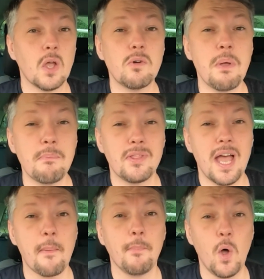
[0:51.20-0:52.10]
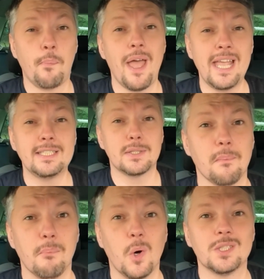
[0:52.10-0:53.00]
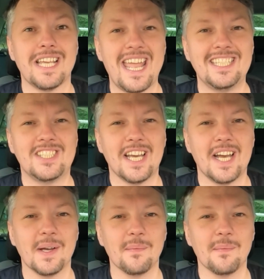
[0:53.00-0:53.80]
remember that, more paint, more danger.